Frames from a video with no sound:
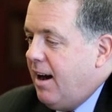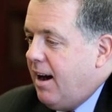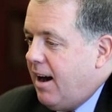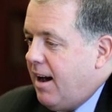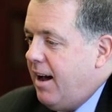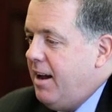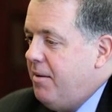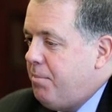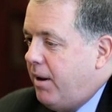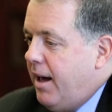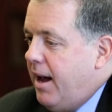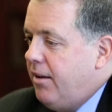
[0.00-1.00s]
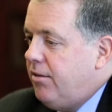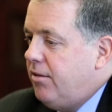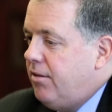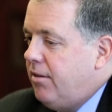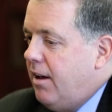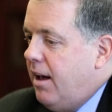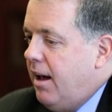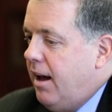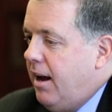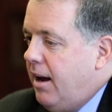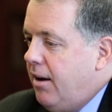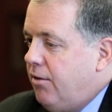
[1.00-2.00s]
I place
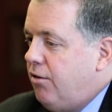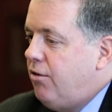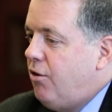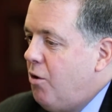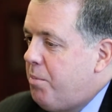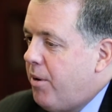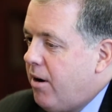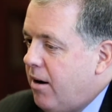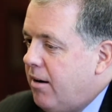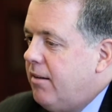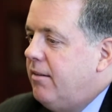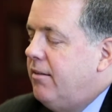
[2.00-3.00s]
a super